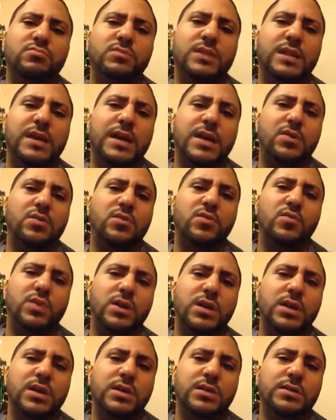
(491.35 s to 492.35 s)
Like, I don't know
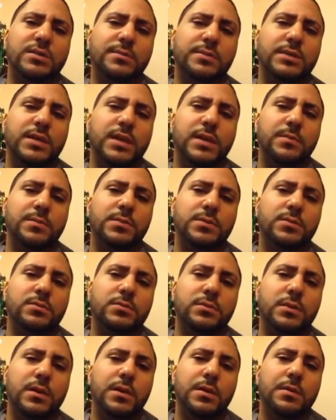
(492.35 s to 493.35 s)
what it is sometimes,
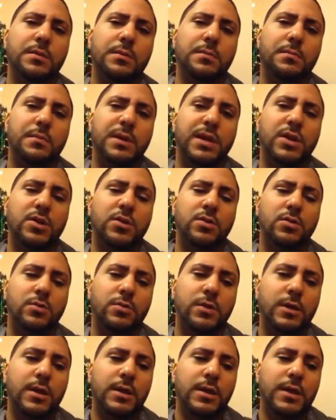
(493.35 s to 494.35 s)
but
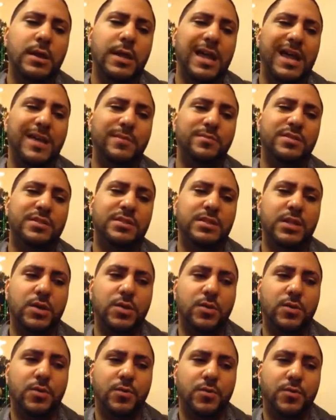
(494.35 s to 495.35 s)
I'm
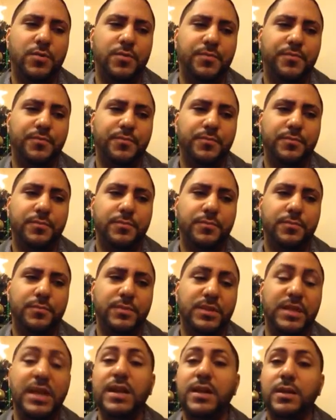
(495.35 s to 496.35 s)
still
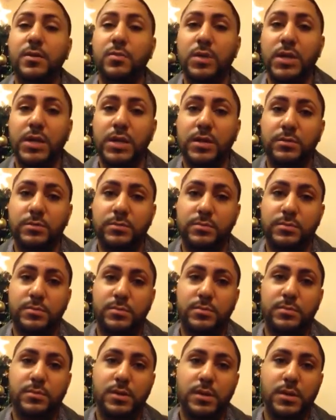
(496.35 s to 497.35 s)
dealing with it.
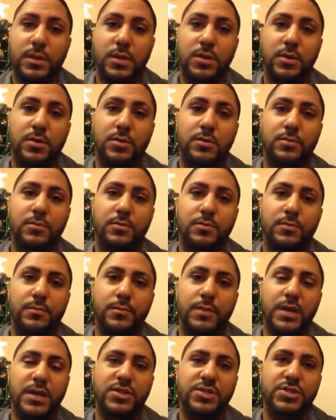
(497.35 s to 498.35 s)

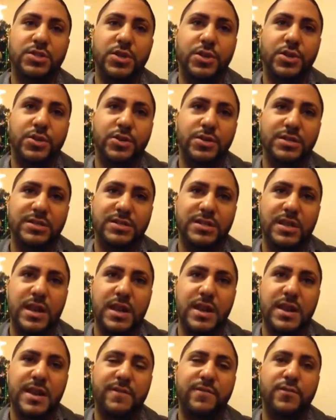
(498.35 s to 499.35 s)
A stutter is
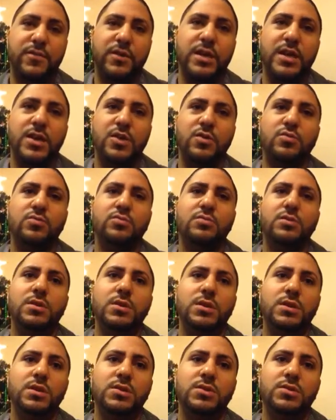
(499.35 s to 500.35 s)
never healed.
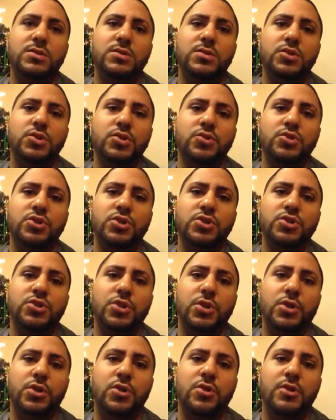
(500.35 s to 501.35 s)
Is you just
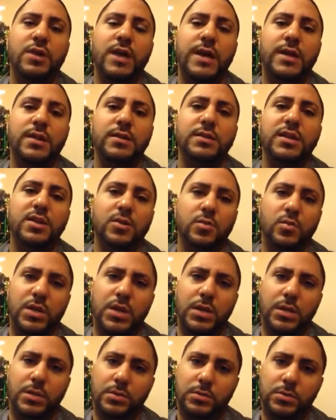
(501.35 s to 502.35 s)
learn how to deal with
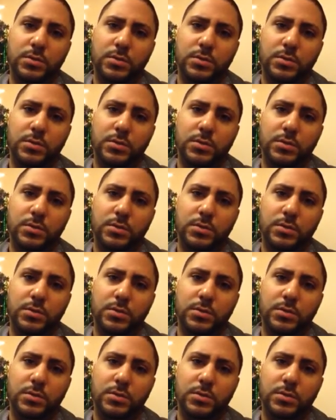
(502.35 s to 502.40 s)
it.